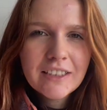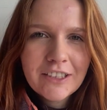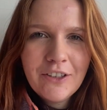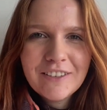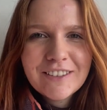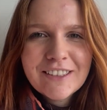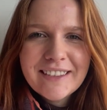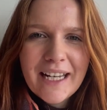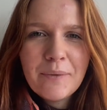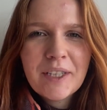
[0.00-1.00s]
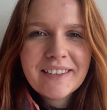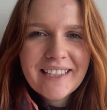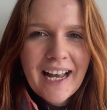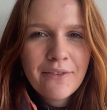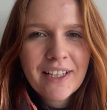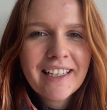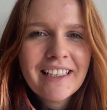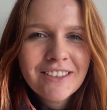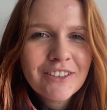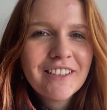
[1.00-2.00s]
So today we're diving
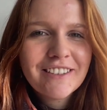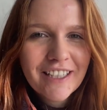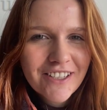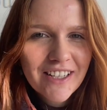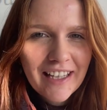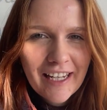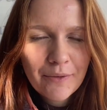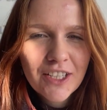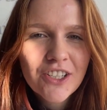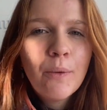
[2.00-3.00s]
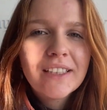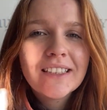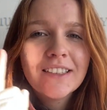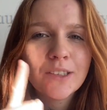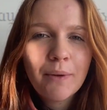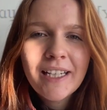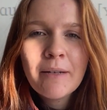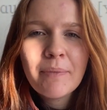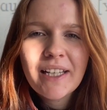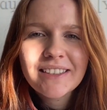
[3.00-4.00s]
into the Dutch language with 20
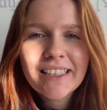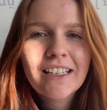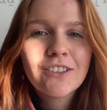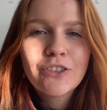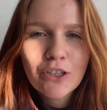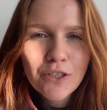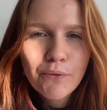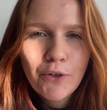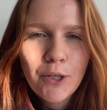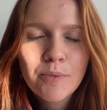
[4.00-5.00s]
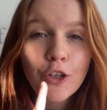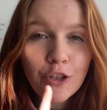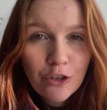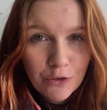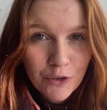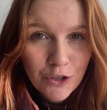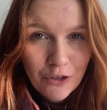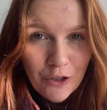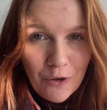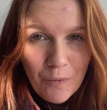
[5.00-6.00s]
basic Dutch verbs you
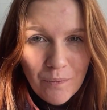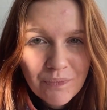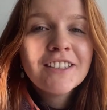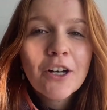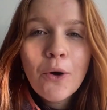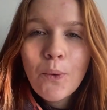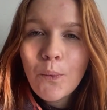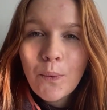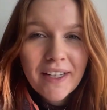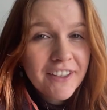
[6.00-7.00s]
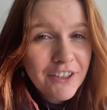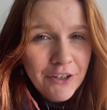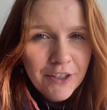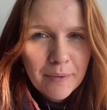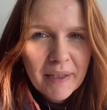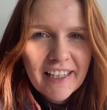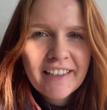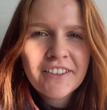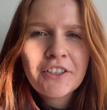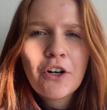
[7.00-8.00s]
should know. So whether you're a
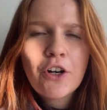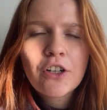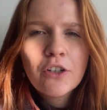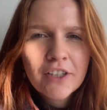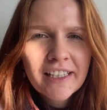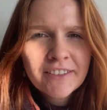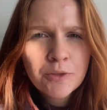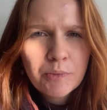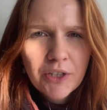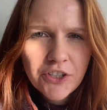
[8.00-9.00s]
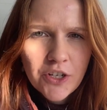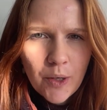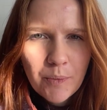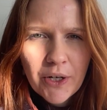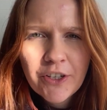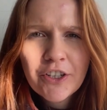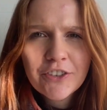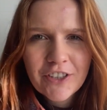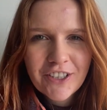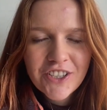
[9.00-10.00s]
beginner or looking to brush up on your
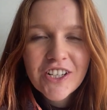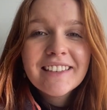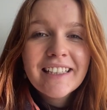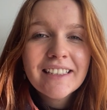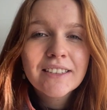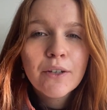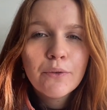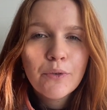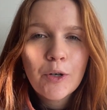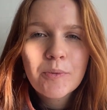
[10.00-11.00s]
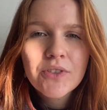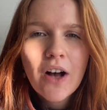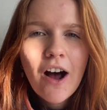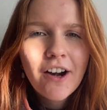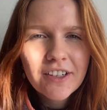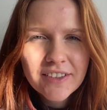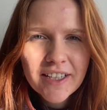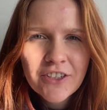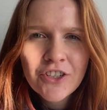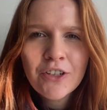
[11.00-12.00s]
Dutch, these verbs are
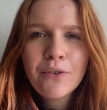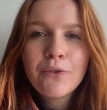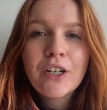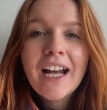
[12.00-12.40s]
essential for